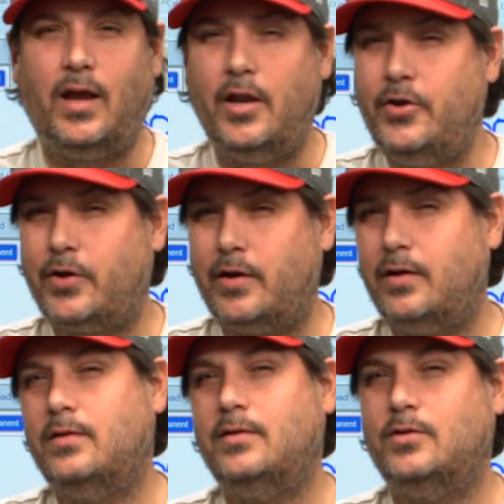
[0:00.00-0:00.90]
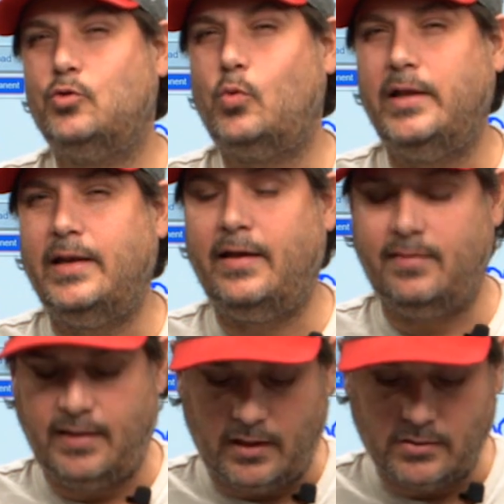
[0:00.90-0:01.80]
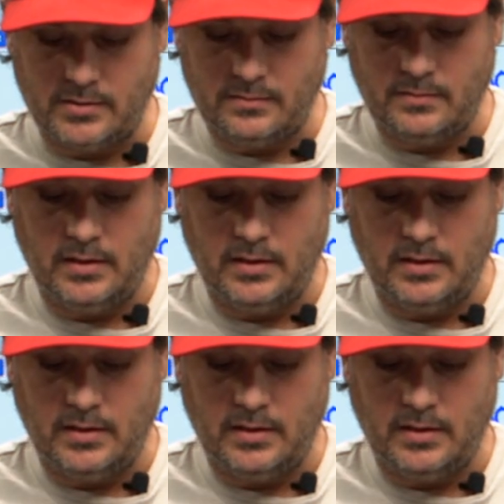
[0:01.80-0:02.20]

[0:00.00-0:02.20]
under 29,000.